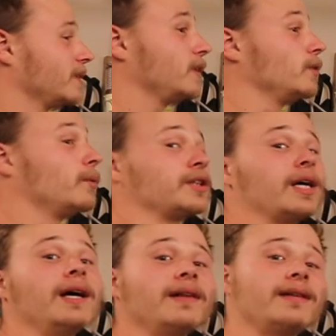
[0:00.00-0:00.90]
They do watch
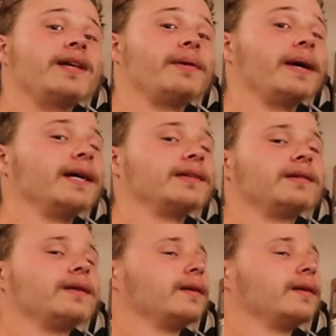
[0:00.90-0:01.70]
it. Thank you guys.